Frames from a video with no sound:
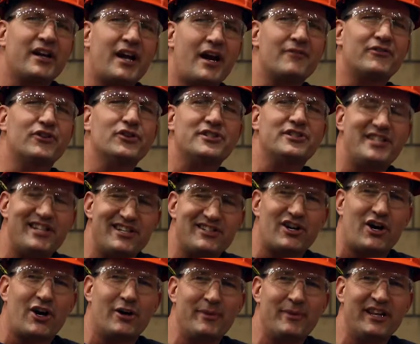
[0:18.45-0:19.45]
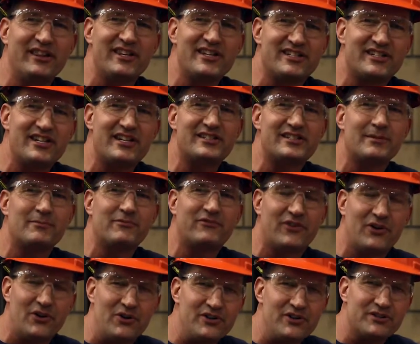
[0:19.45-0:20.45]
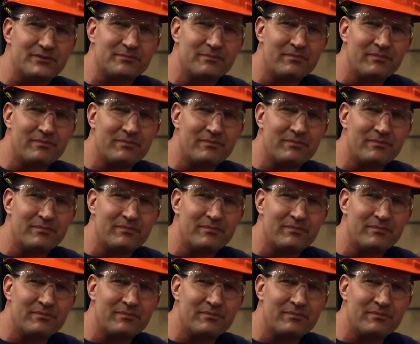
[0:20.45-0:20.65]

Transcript: cover disarming this system first.